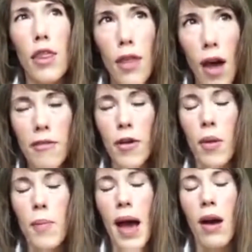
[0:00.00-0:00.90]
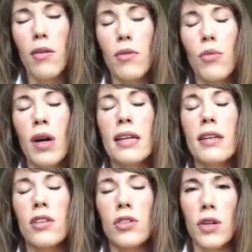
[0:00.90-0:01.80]
thoughtful about what
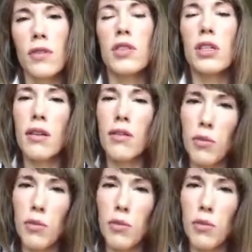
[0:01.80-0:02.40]
deserves to live